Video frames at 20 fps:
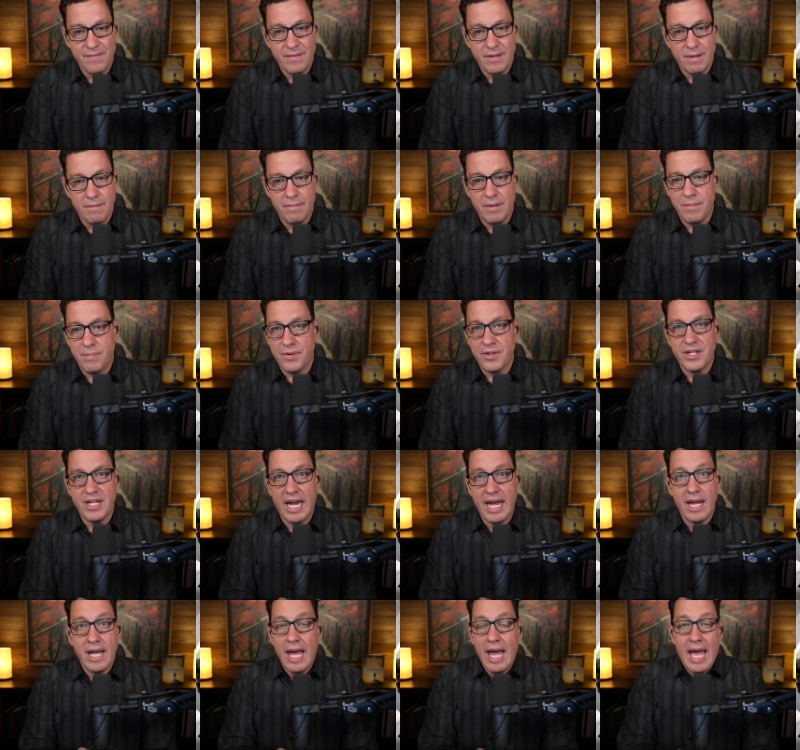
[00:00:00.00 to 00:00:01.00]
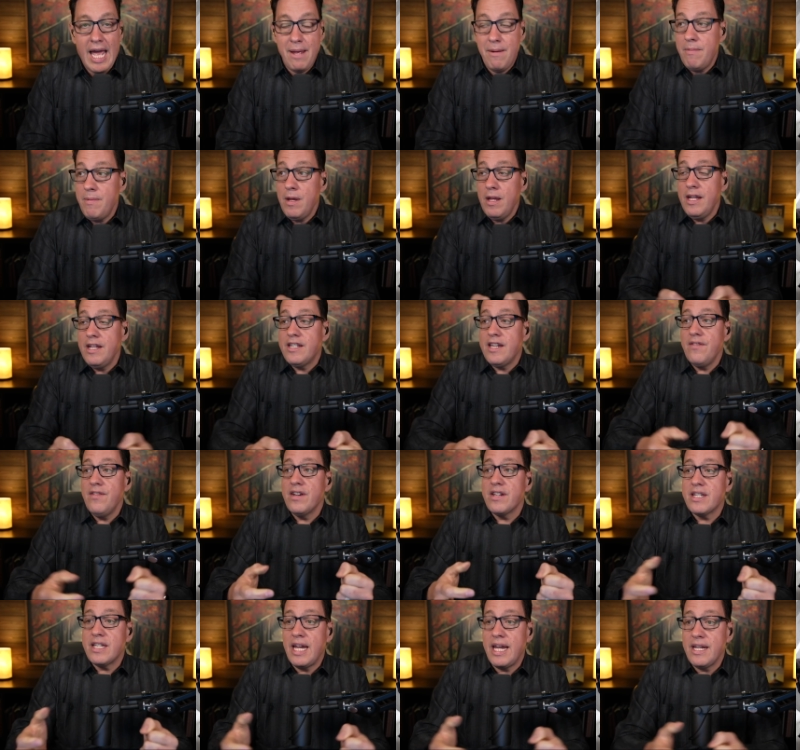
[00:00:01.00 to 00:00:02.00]
And people say, hey, it's even
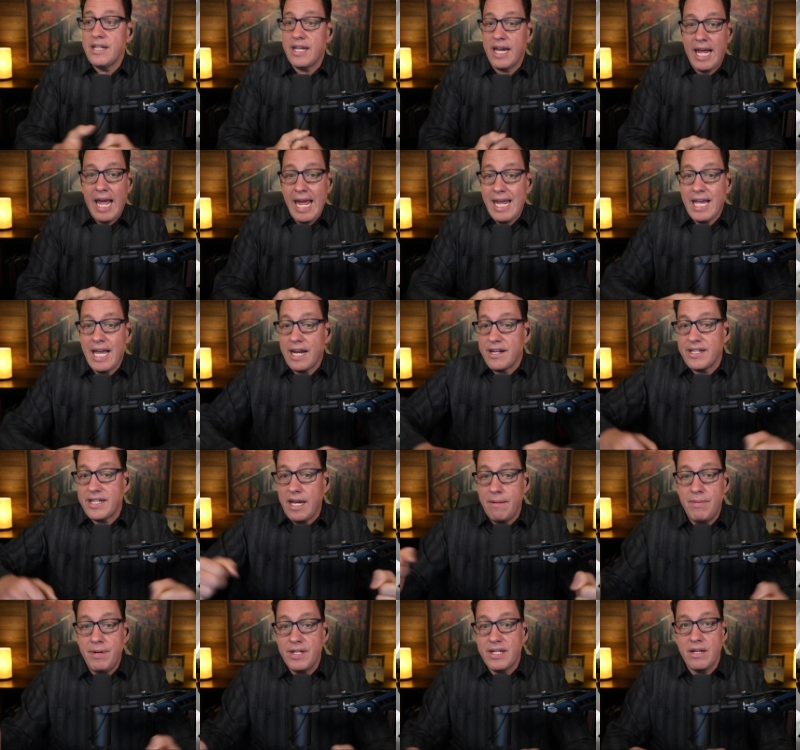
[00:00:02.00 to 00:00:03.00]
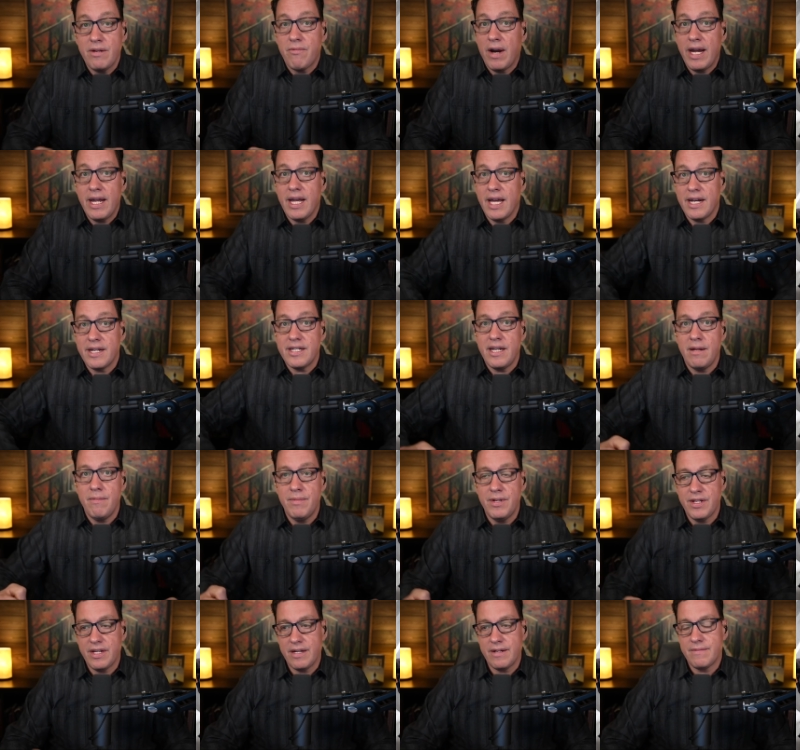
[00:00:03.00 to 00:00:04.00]
a saying today, hey, got to stay busy, right? Got to stay
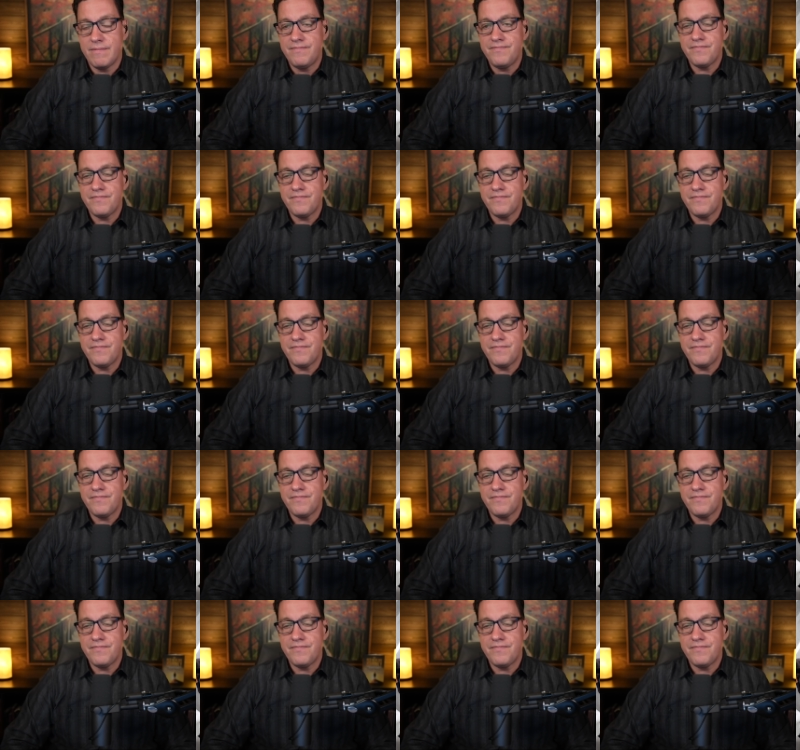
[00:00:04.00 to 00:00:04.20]
busy.